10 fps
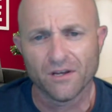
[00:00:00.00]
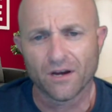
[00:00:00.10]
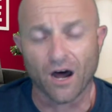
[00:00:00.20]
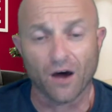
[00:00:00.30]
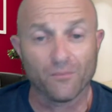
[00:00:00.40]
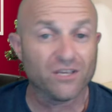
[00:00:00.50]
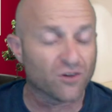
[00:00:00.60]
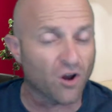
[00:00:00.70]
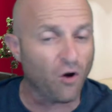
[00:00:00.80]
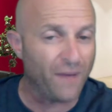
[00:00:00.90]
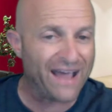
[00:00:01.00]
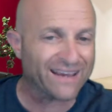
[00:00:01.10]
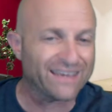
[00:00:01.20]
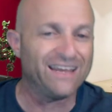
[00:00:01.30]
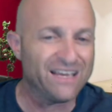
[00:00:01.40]
But you go
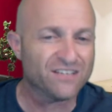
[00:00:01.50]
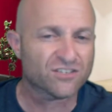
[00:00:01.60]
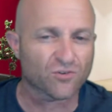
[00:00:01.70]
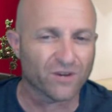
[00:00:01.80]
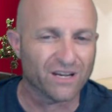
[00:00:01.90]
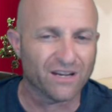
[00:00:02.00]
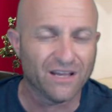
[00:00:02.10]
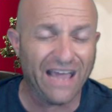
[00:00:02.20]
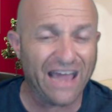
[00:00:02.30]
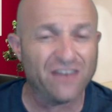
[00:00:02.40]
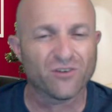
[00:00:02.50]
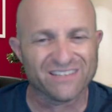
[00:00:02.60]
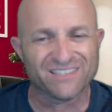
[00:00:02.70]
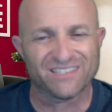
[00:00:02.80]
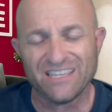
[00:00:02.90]
back in history and you
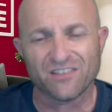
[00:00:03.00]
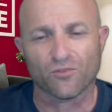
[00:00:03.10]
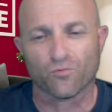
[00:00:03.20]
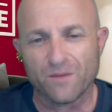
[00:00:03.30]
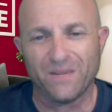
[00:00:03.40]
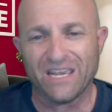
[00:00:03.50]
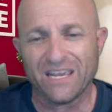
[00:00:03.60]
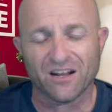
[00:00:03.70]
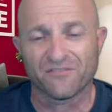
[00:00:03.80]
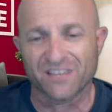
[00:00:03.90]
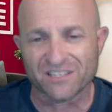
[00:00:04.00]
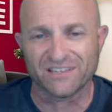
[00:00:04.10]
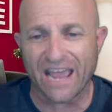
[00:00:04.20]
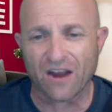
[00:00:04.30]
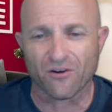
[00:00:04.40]
can see the repeat of this
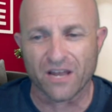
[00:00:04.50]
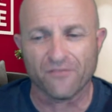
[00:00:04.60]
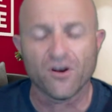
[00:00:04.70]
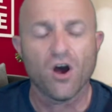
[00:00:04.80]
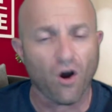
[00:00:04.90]
narrative